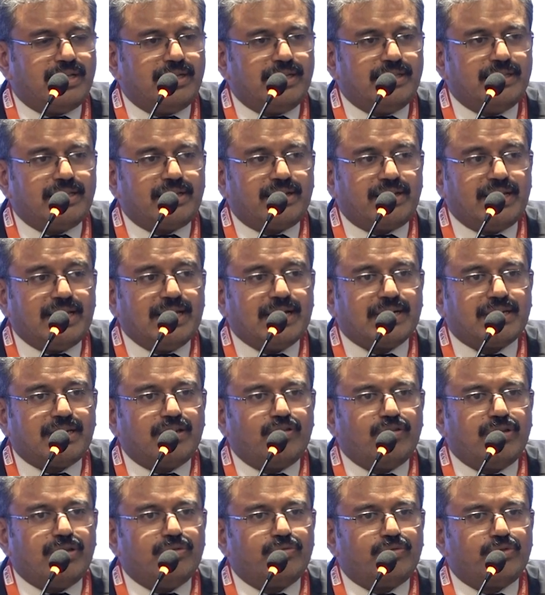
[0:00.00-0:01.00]
either
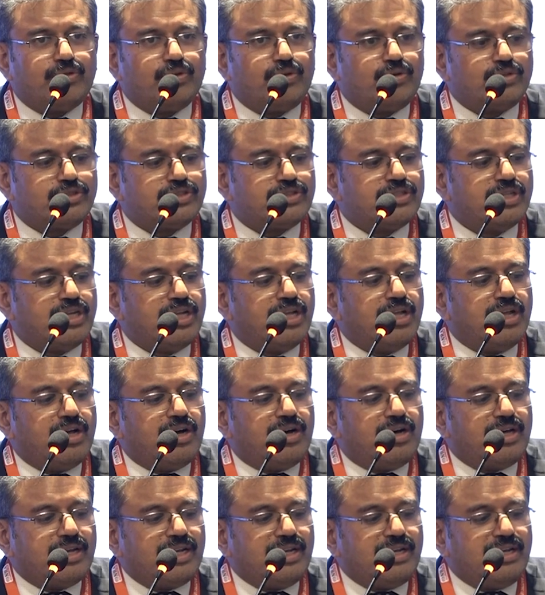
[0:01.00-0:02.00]
reactive lymph nodes
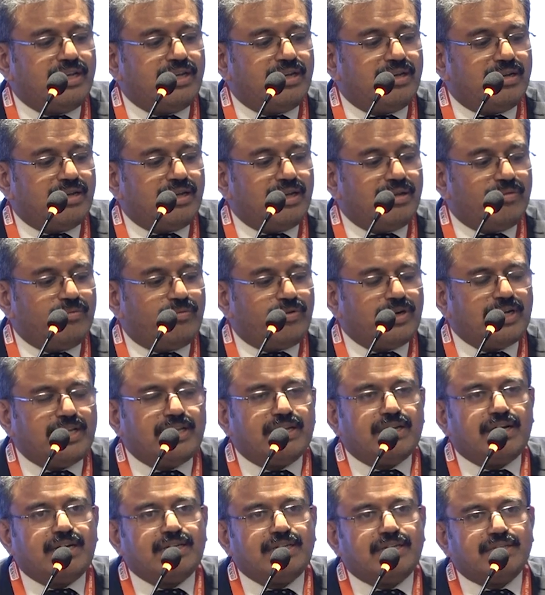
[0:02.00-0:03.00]
or an
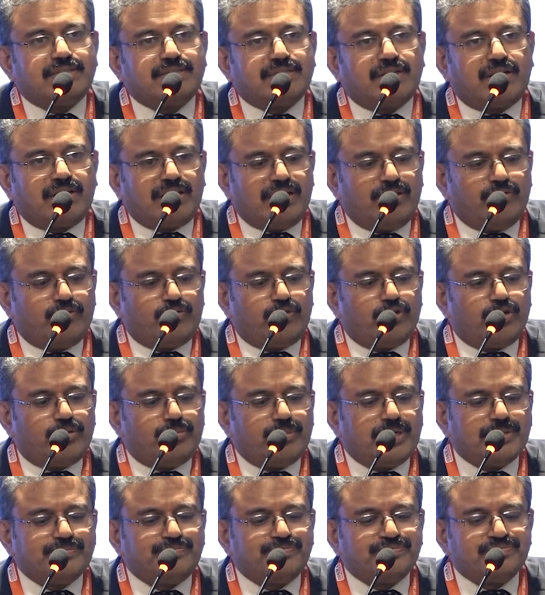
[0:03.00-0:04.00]
lymphadenitis or
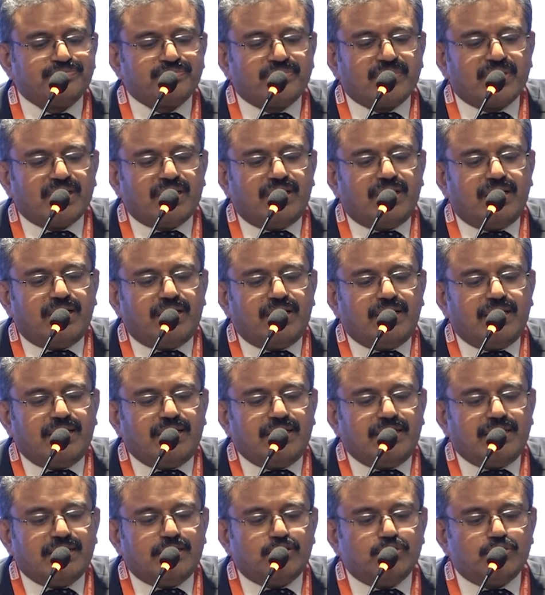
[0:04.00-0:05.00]
lymphoma.
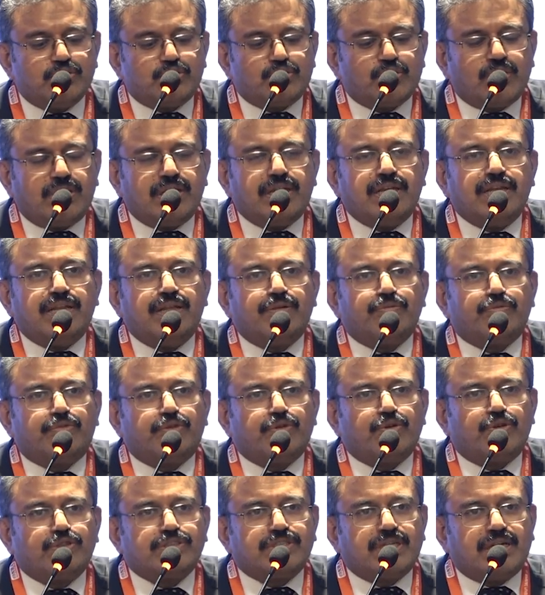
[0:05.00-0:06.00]
Usual lymph
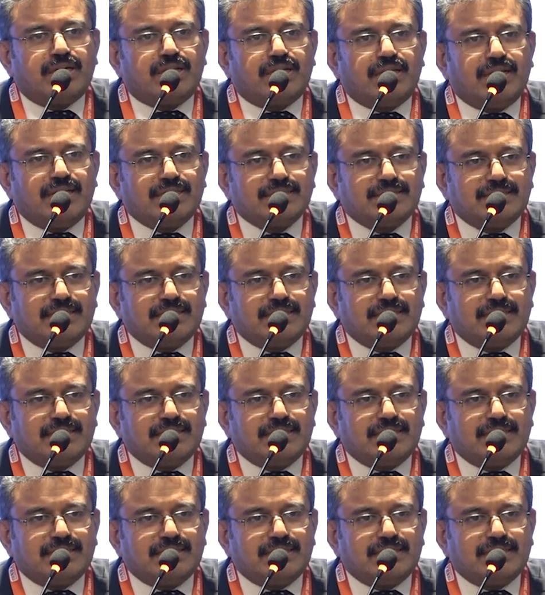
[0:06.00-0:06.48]
nodes are less